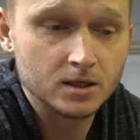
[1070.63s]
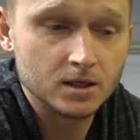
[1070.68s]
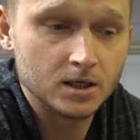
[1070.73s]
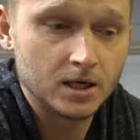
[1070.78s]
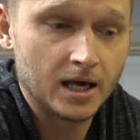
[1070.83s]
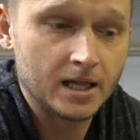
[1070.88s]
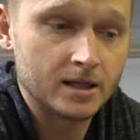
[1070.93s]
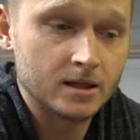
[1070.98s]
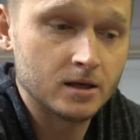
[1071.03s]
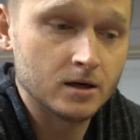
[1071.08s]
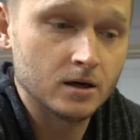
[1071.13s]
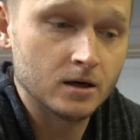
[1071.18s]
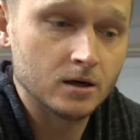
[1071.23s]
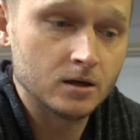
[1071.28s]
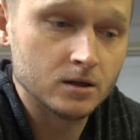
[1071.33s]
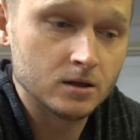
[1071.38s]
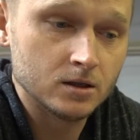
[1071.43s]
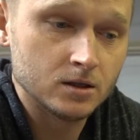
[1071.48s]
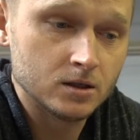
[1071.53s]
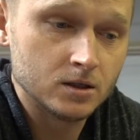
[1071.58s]
get the
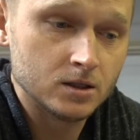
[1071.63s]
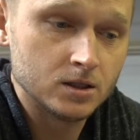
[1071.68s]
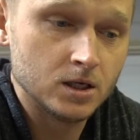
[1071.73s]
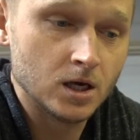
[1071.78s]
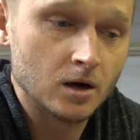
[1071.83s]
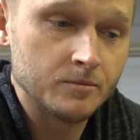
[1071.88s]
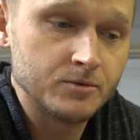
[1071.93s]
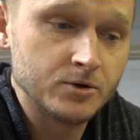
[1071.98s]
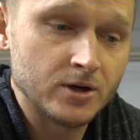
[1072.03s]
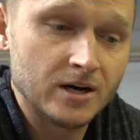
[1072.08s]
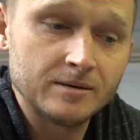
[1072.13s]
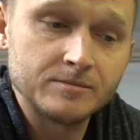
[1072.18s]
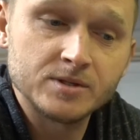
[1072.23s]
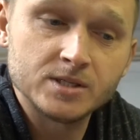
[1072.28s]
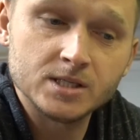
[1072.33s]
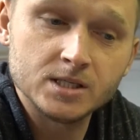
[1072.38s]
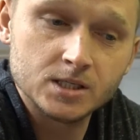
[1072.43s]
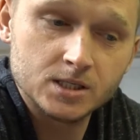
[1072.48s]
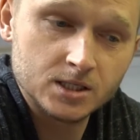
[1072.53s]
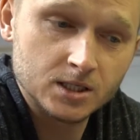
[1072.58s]

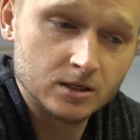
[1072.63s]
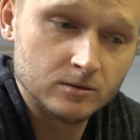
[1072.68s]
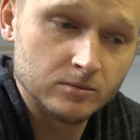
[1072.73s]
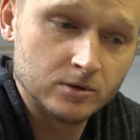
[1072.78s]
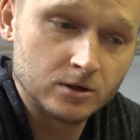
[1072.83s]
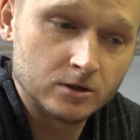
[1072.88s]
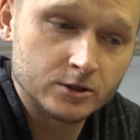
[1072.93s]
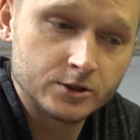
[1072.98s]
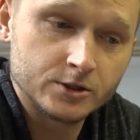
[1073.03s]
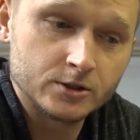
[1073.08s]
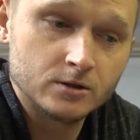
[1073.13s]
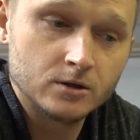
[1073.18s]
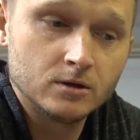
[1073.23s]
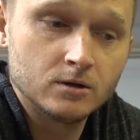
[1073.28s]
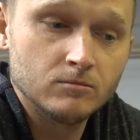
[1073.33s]
WMC steel bolts,